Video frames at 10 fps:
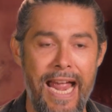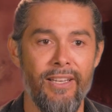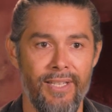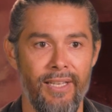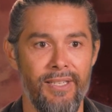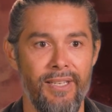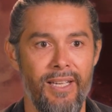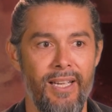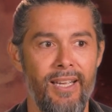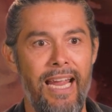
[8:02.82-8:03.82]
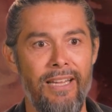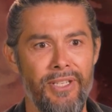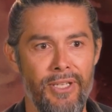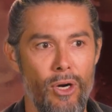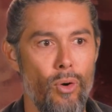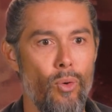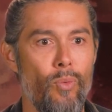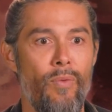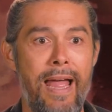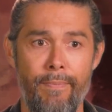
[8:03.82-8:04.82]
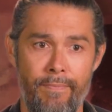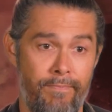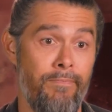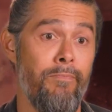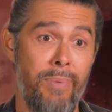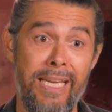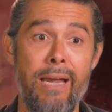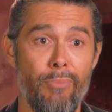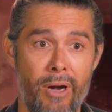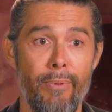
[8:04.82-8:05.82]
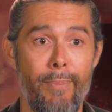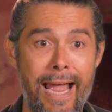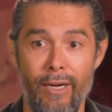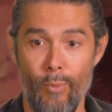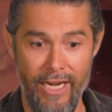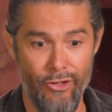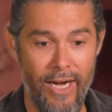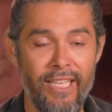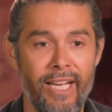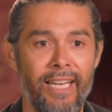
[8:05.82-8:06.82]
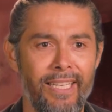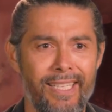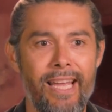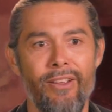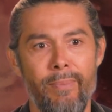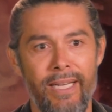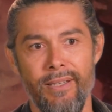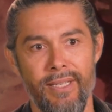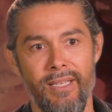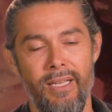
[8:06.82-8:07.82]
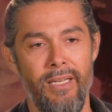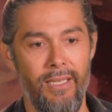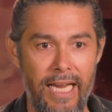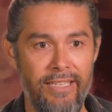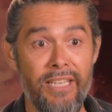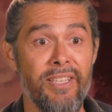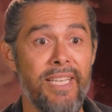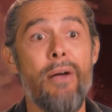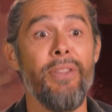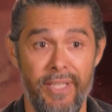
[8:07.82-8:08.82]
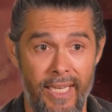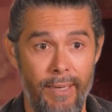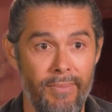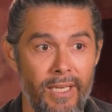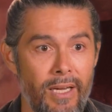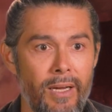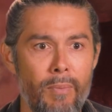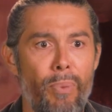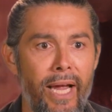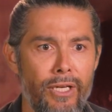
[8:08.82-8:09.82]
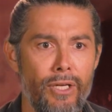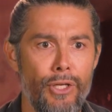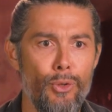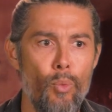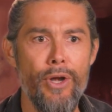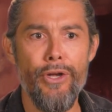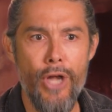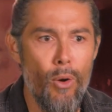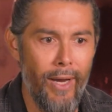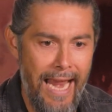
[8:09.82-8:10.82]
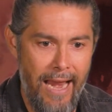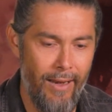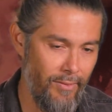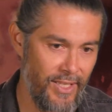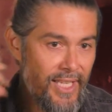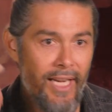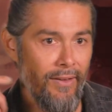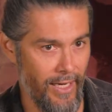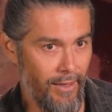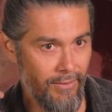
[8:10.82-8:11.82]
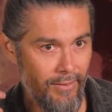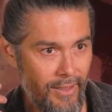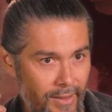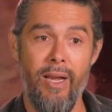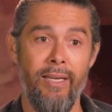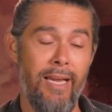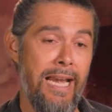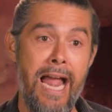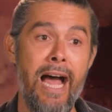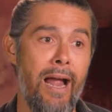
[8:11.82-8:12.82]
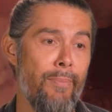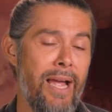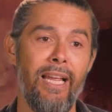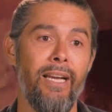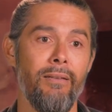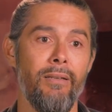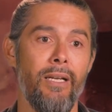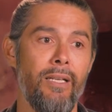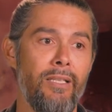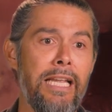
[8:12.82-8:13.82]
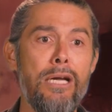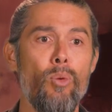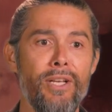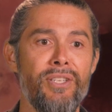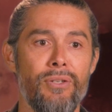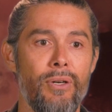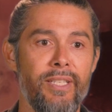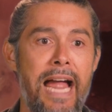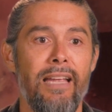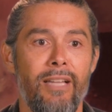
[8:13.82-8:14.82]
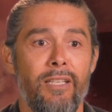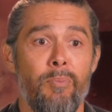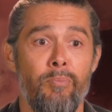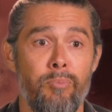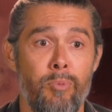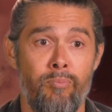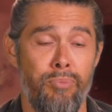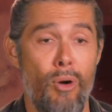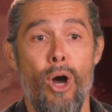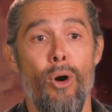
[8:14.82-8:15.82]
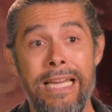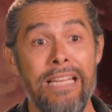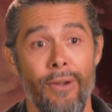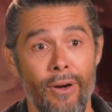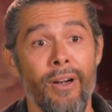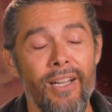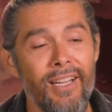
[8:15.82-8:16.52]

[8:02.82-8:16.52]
accents. And so that became problematic when I tried cutting it together because it didn't sound the same. But you wouldn't know it sitting there. I'm not like a linguist or a dialect pro either.